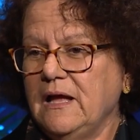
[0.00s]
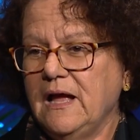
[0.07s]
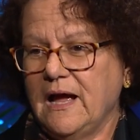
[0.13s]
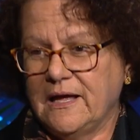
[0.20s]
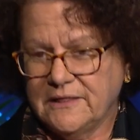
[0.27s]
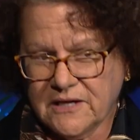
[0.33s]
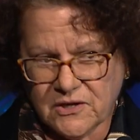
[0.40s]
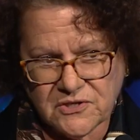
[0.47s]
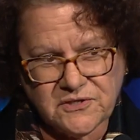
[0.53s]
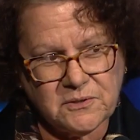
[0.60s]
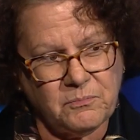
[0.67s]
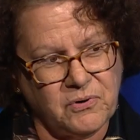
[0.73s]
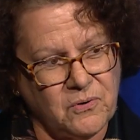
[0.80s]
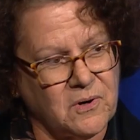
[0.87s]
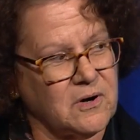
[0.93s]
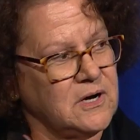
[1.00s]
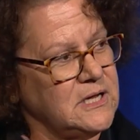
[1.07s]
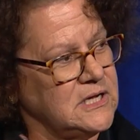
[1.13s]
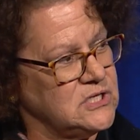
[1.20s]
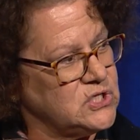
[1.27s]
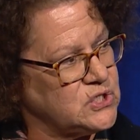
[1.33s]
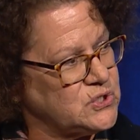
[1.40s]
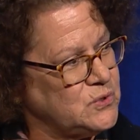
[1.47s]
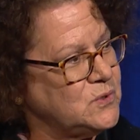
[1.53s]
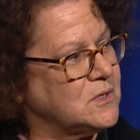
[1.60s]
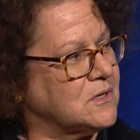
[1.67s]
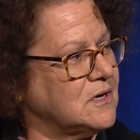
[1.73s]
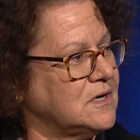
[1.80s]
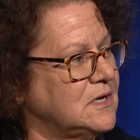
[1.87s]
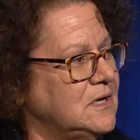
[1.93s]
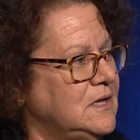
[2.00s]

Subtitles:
and their support ensured